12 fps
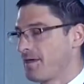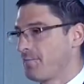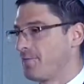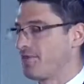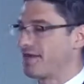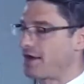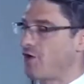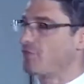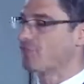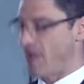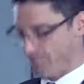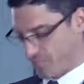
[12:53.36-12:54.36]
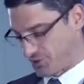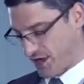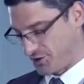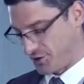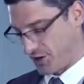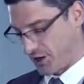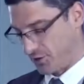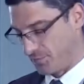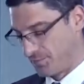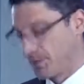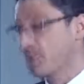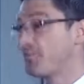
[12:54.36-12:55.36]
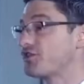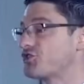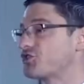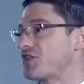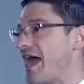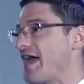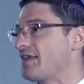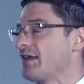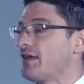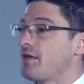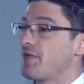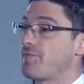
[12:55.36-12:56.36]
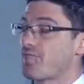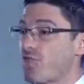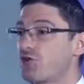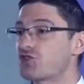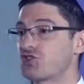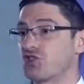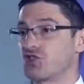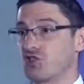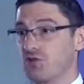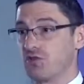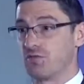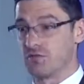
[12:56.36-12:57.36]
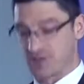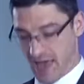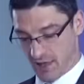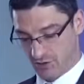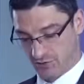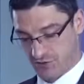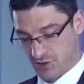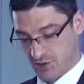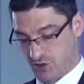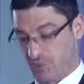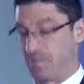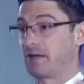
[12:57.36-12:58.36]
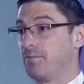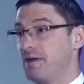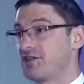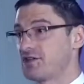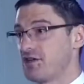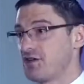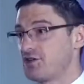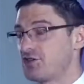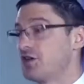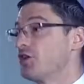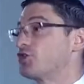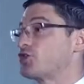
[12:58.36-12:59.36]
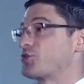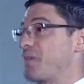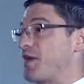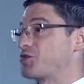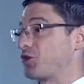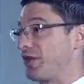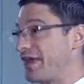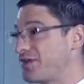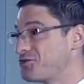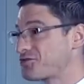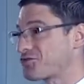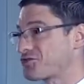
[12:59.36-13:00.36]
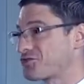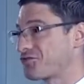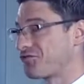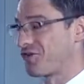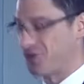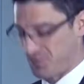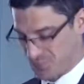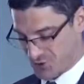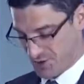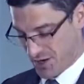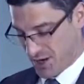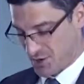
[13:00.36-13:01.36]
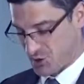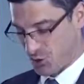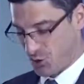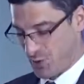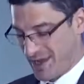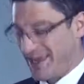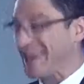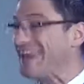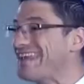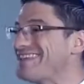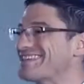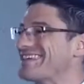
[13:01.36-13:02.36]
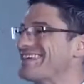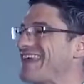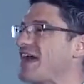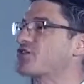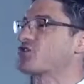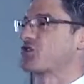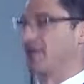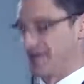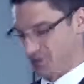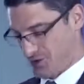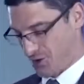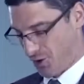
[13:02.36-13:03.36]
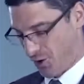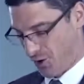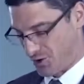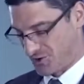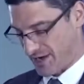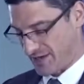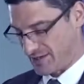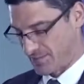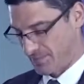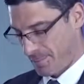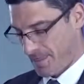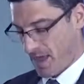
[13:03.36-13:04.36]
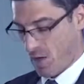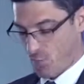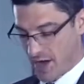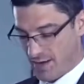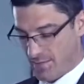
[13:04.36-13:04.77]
But they don't represent you. But instead, they prostitute themselves to big business, to special interest groups, to internationalist causes. And when